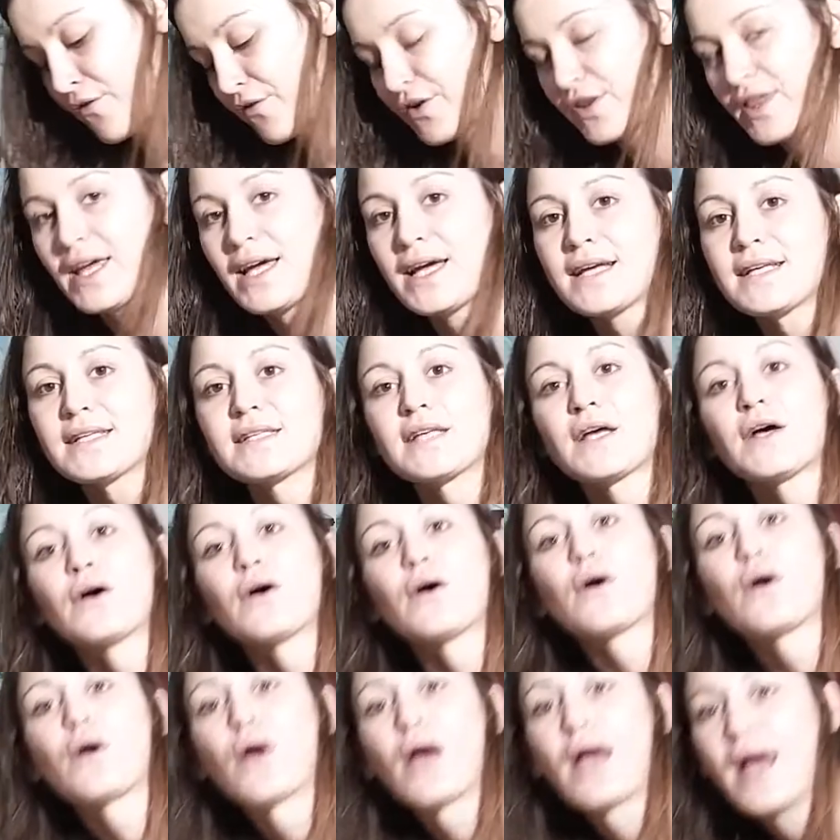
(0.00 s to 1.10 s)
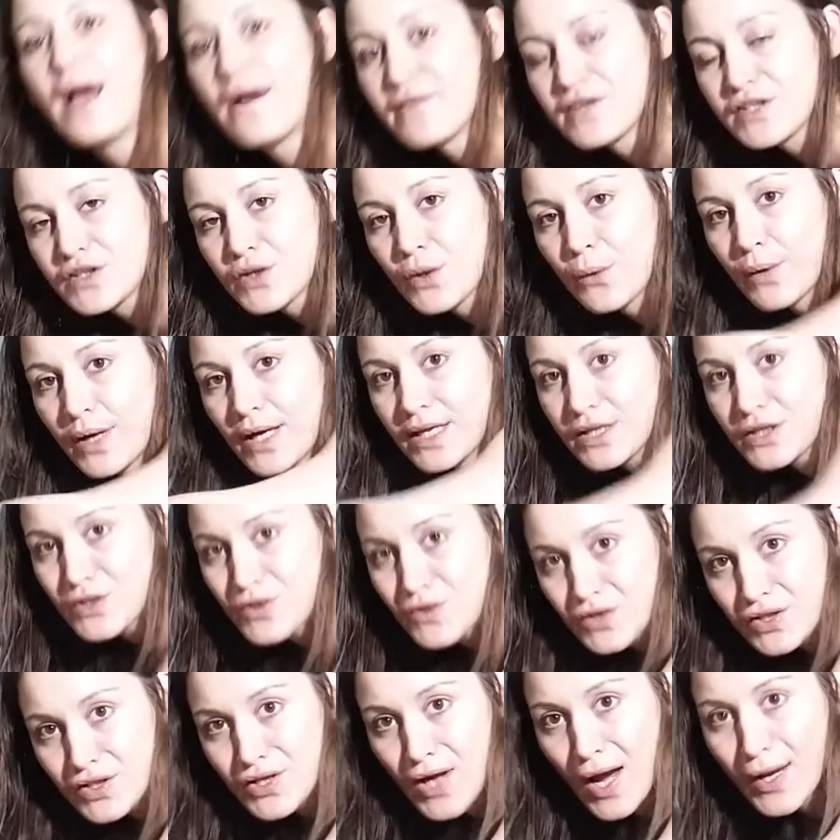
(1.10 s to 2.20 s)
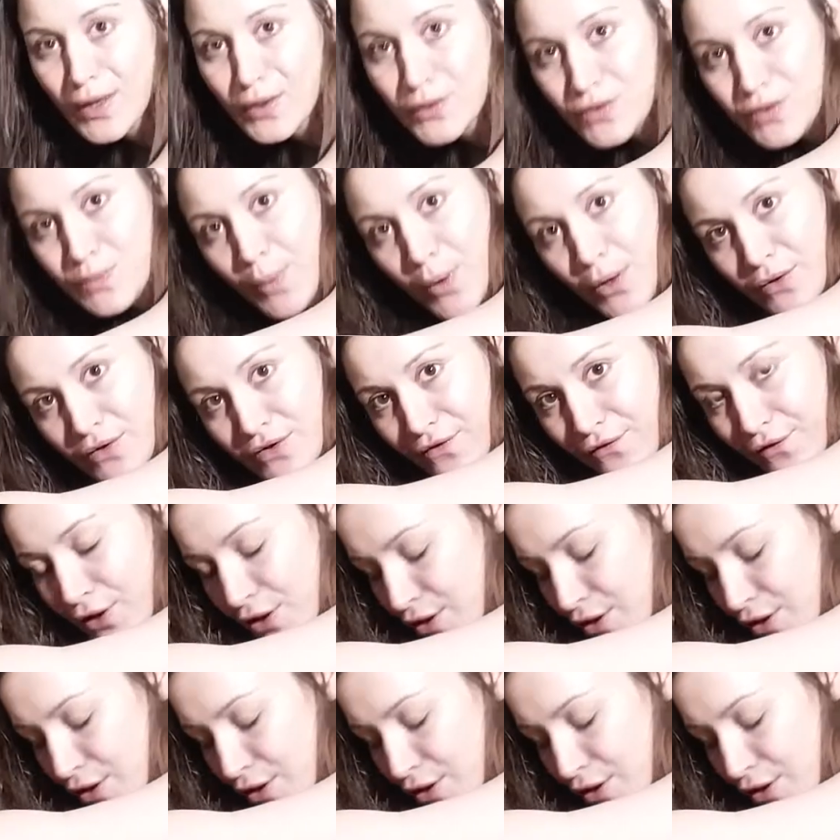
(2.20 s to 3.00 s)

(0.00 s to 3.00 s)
for this, I have us going into the child's pose